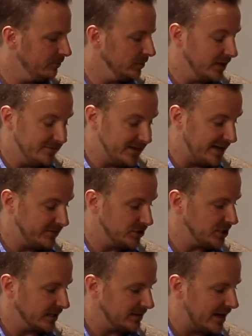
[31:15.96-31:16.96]
love to have you
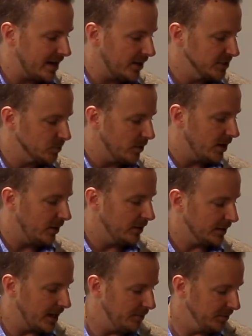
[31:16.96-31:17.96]
check that out as well.
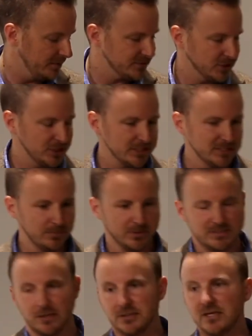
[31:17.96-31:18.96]
A couple of suggested
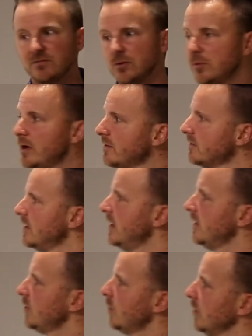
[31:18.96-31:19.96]
books I'll leave you with
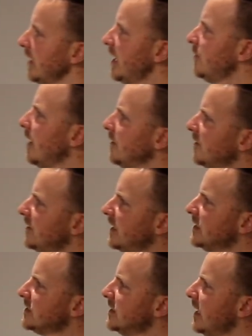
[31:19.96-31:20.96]
that relate around the
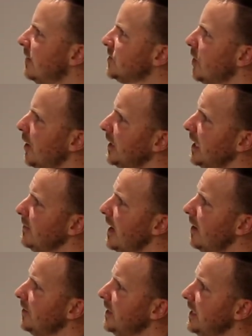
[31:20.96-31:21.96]
things that I'm talking
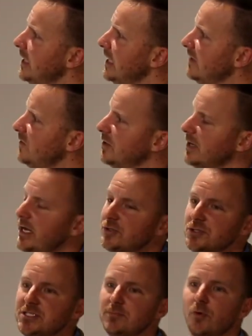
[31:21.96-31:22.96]
about. If you're
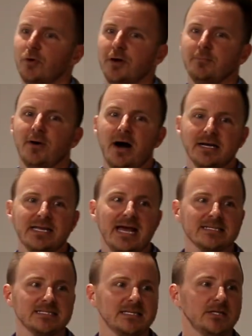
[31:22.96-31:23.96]
interested more in
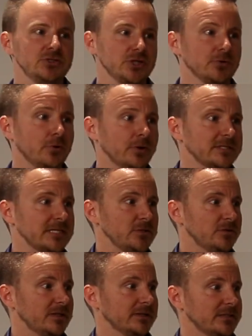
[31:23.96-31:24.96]
podcasting in general, because I do
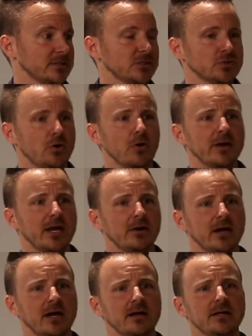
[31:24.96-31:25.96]
think that's a strong
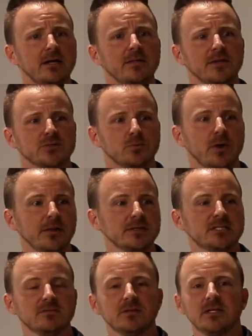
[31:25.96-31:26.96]
area that's
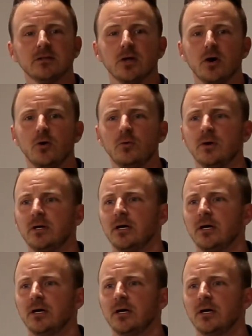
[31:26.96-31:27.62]
relatively low